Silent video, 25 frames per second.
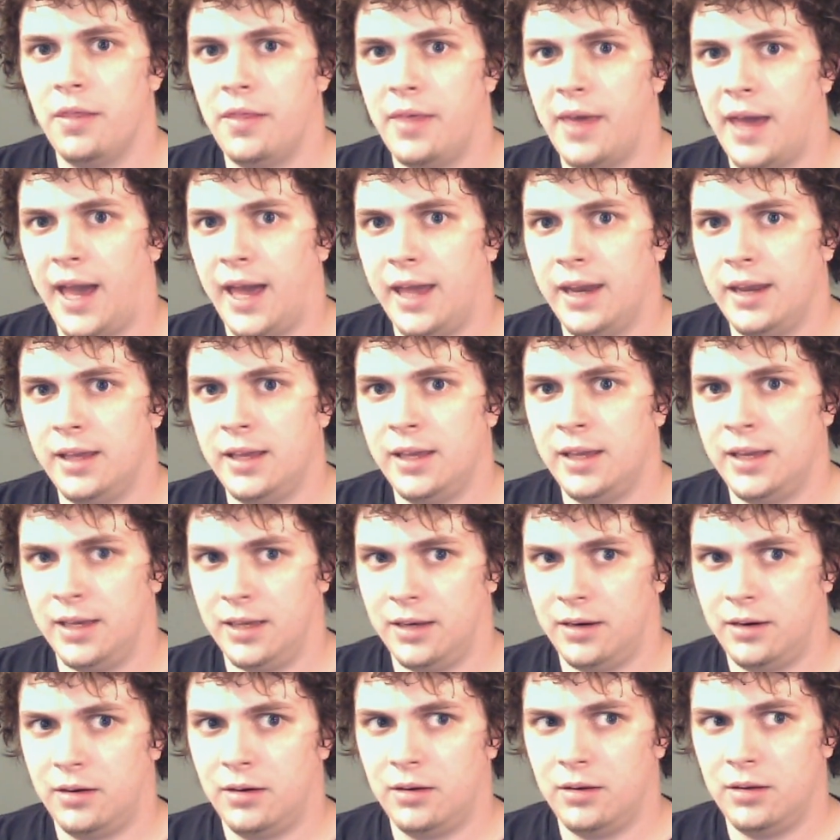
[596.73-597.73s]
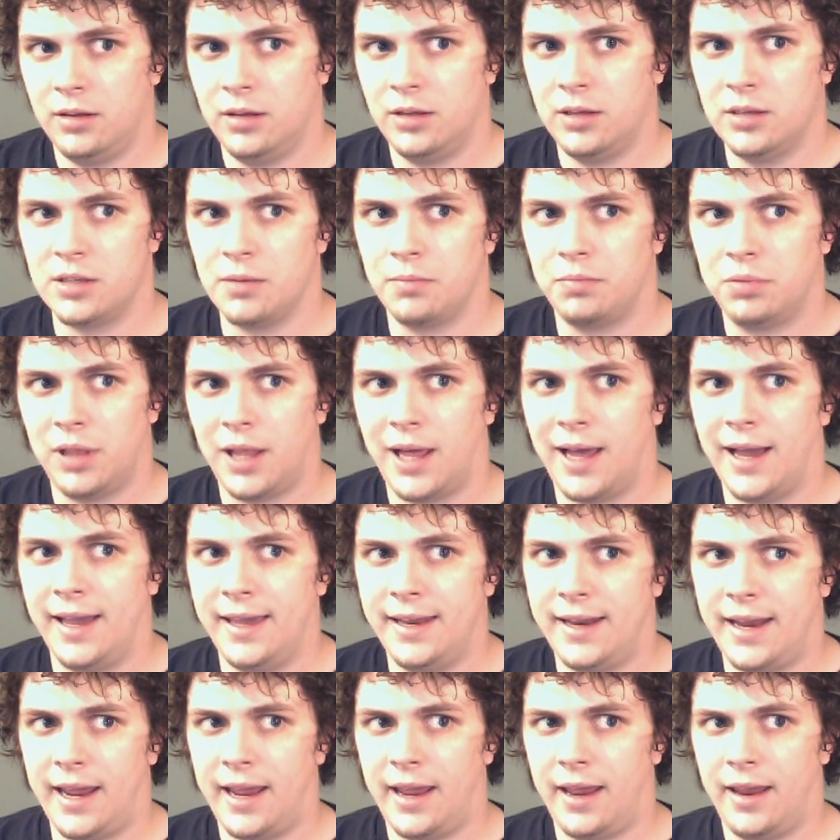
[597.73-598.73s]
that it is
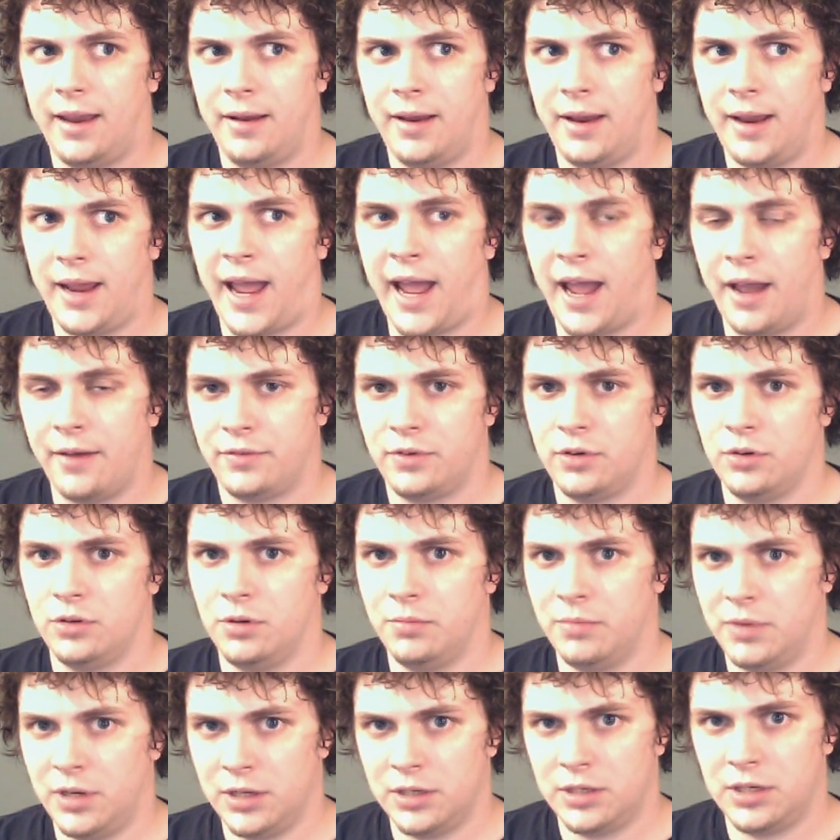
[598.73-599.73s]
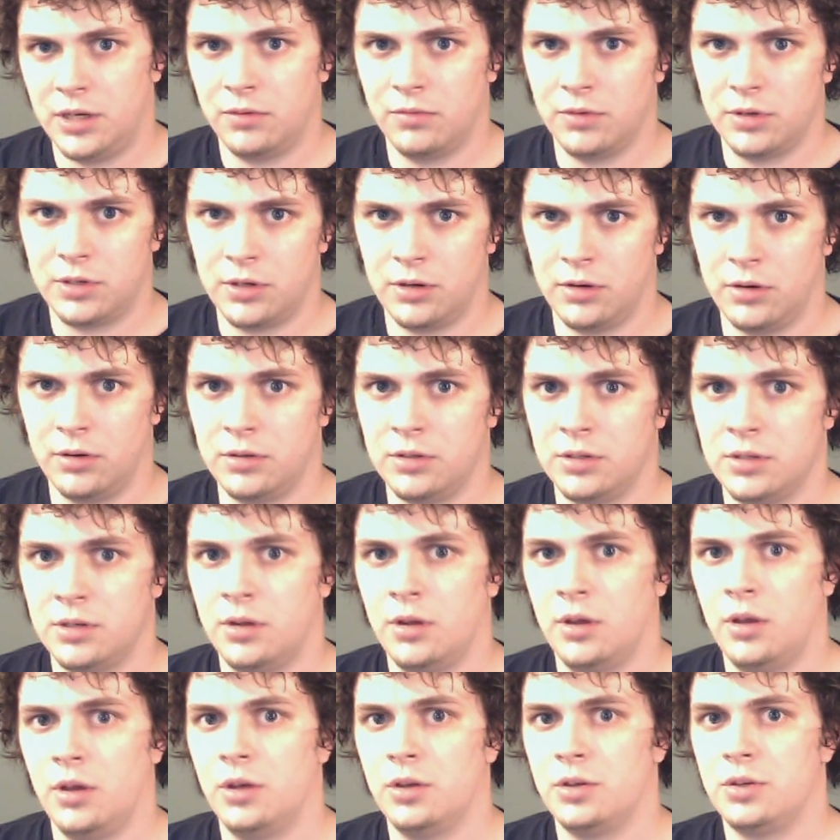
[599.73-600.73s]
applied after diminishing returns.
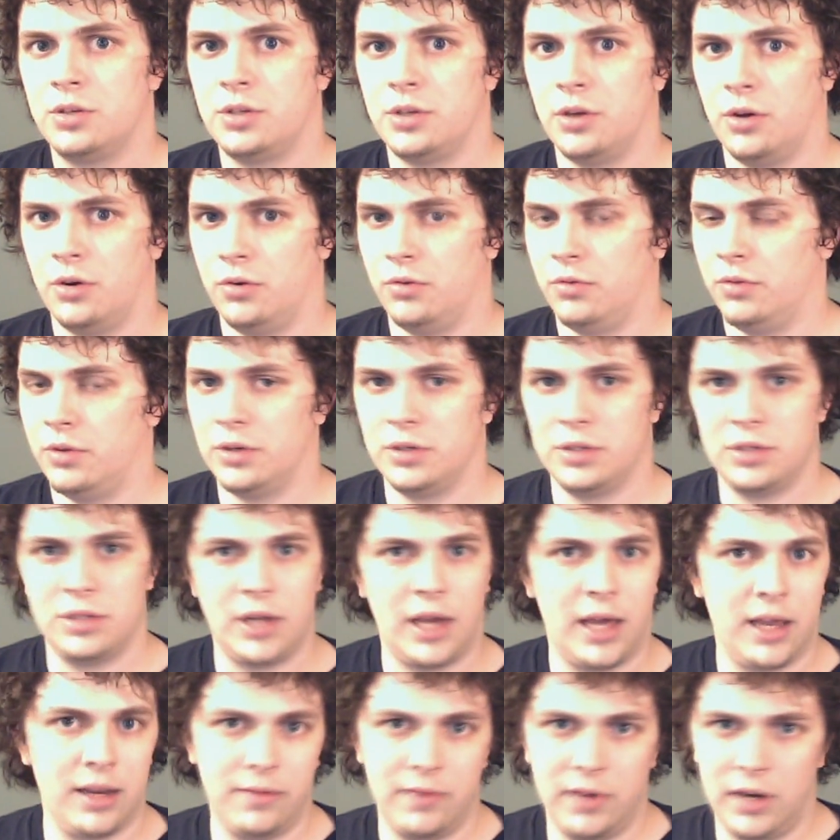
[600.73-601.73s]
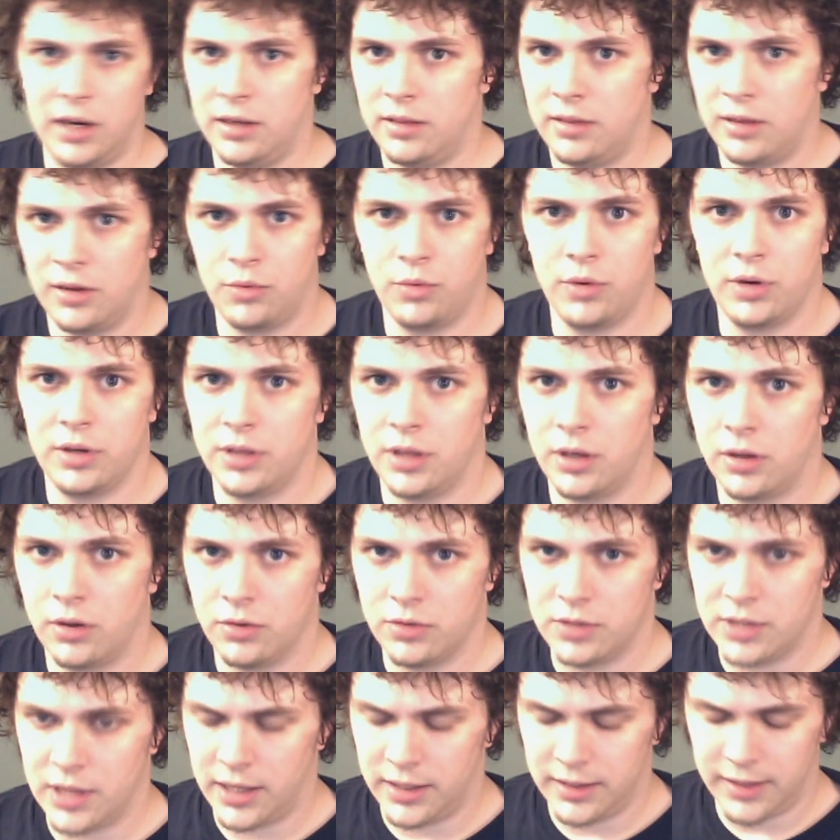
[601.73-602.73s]
So there's not even anything weird that
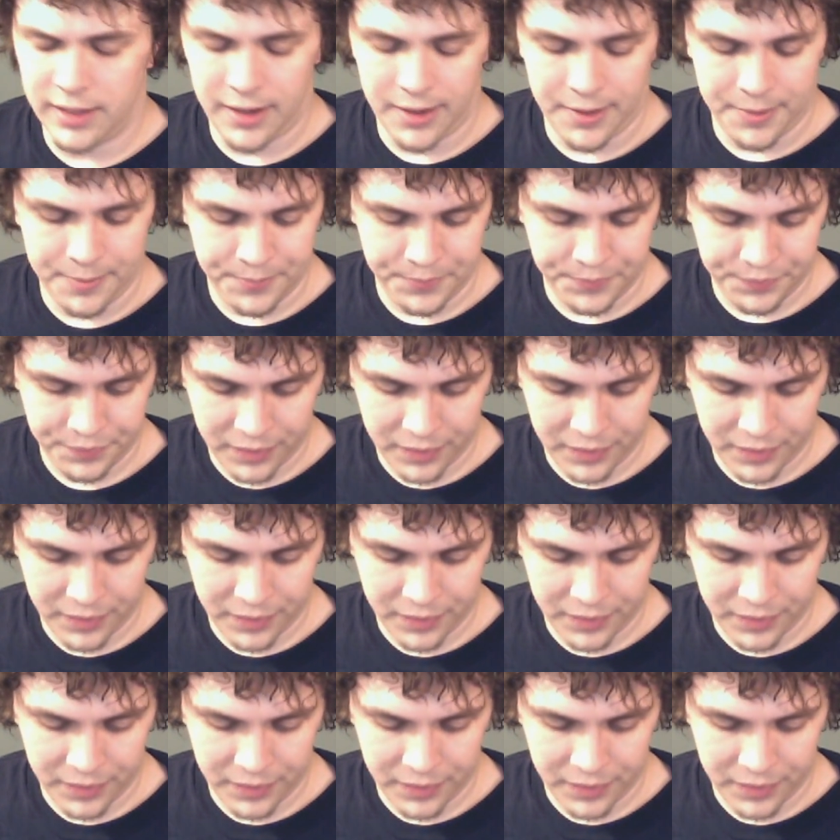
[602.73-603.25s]
goes on there.